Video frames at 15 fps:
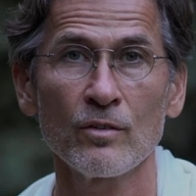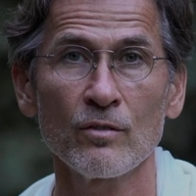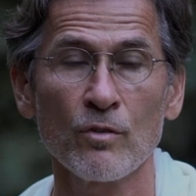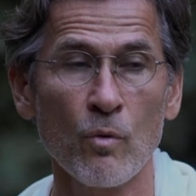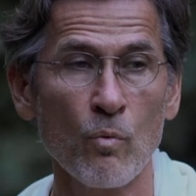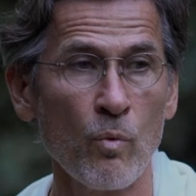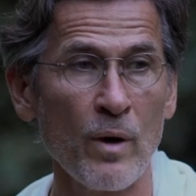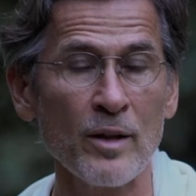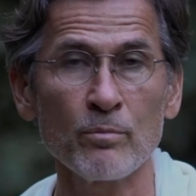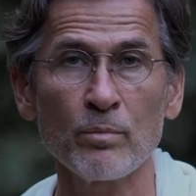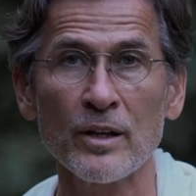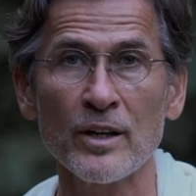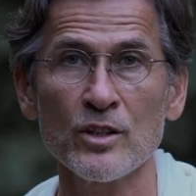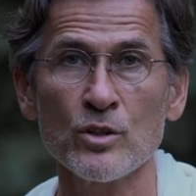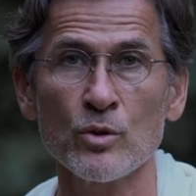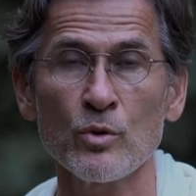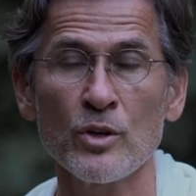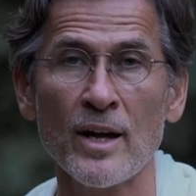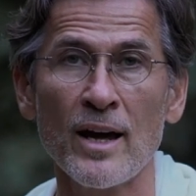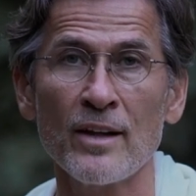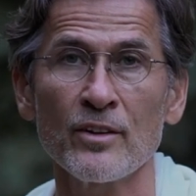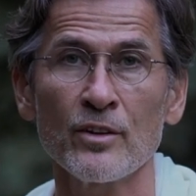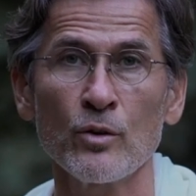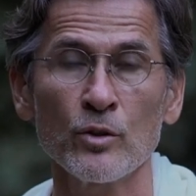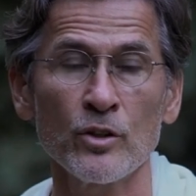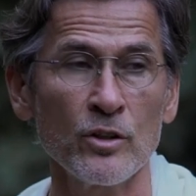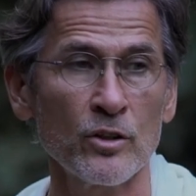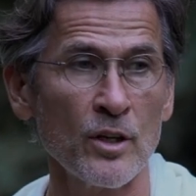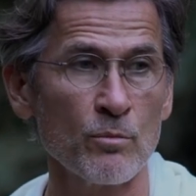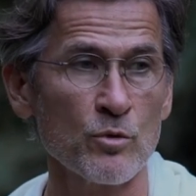from one place to another, not
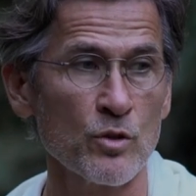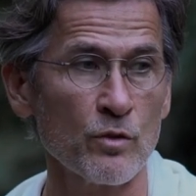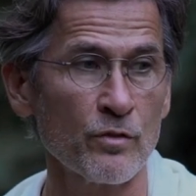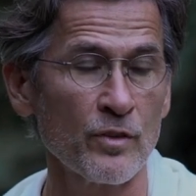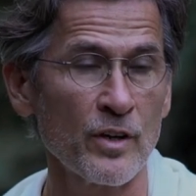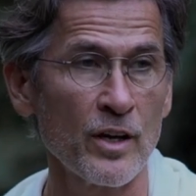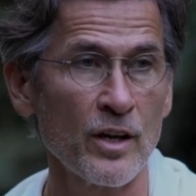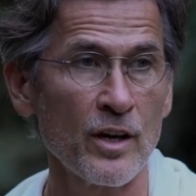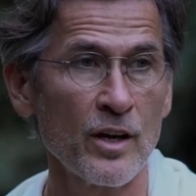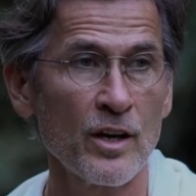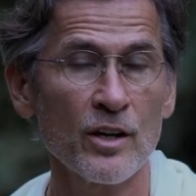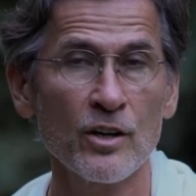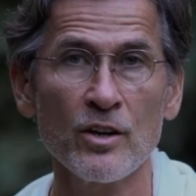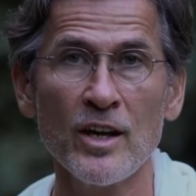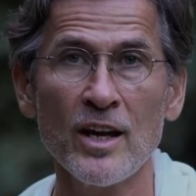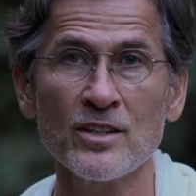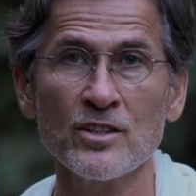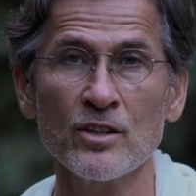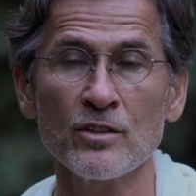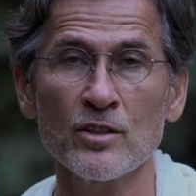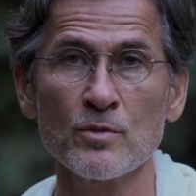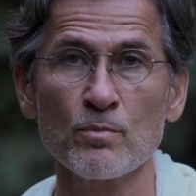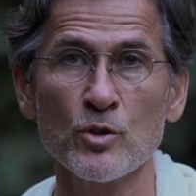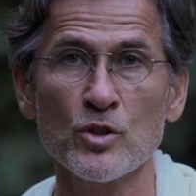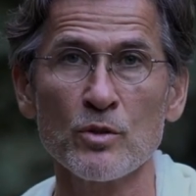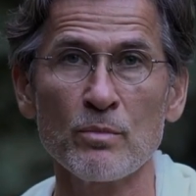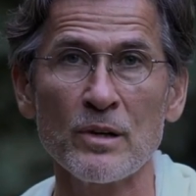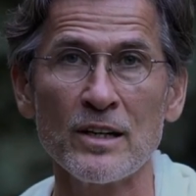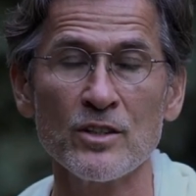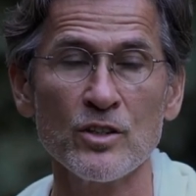in terms of creating this
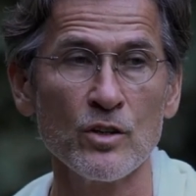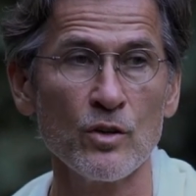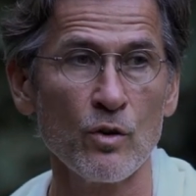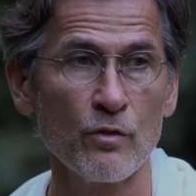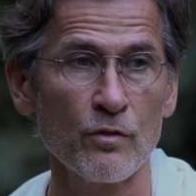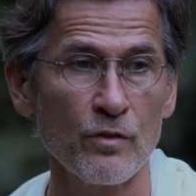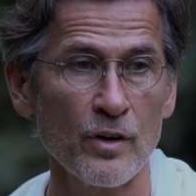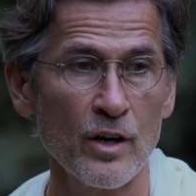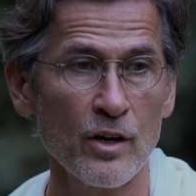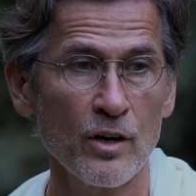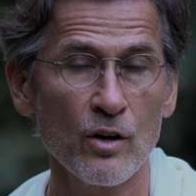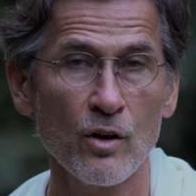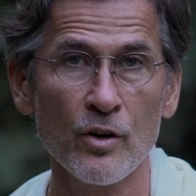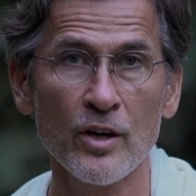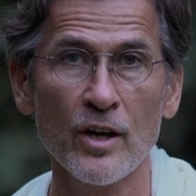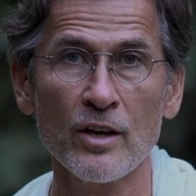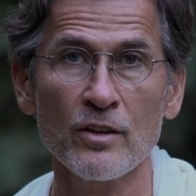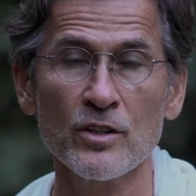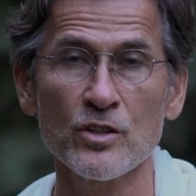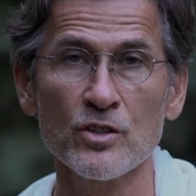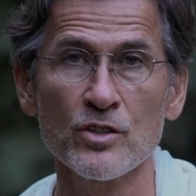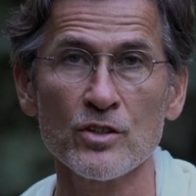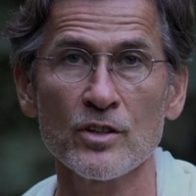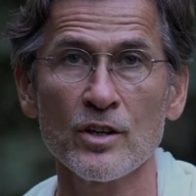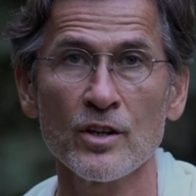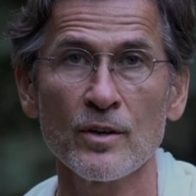possibility of, okay, this